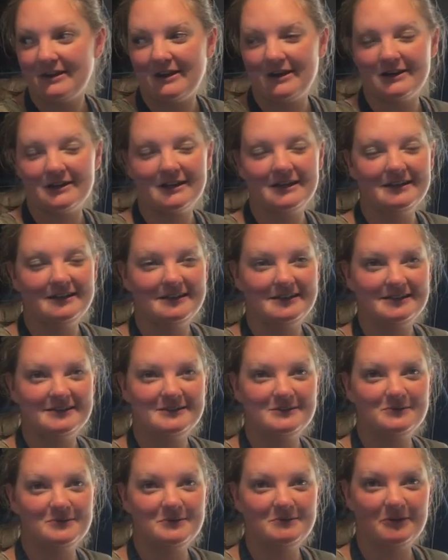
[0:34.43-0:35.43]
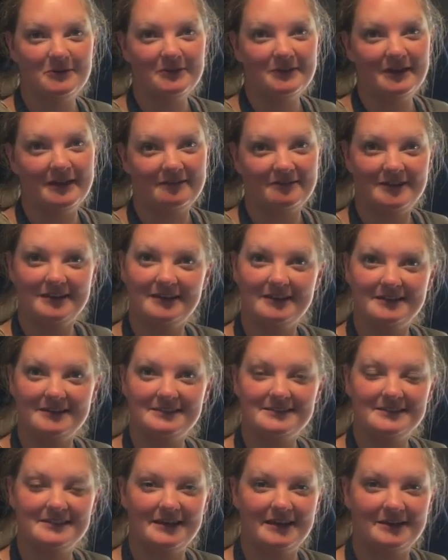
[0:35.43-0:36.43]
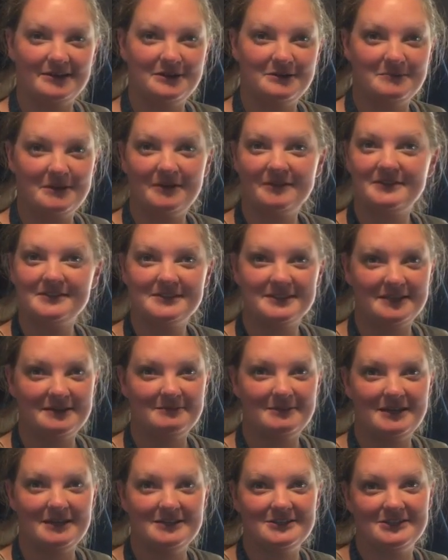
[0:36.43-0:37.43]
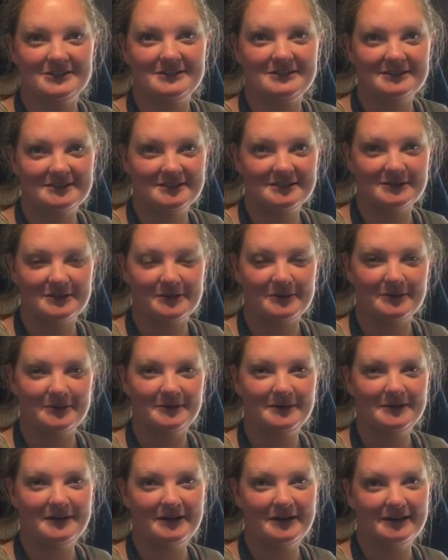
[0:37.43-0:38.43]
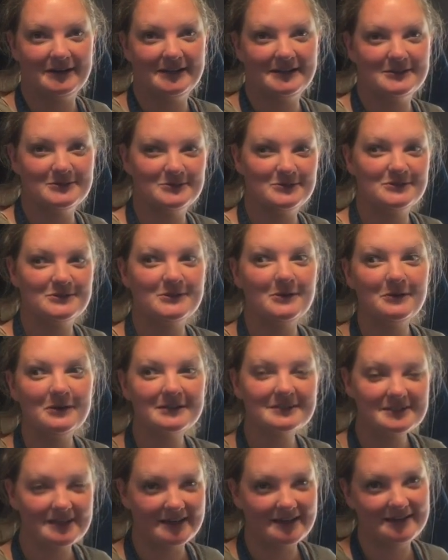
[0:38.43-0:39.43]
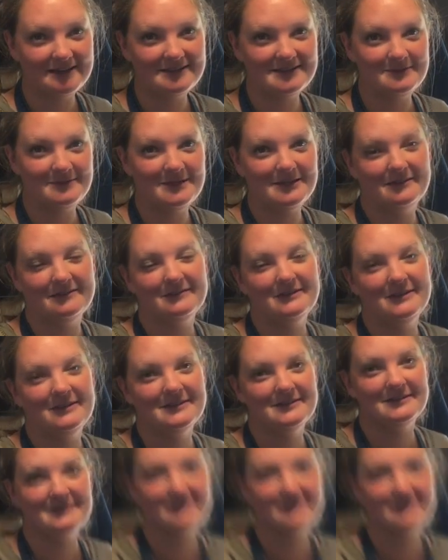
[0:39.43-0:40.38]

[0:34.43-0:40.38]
our kids, we both have kids that are about the same ages. So our kids are so excited to meet other kids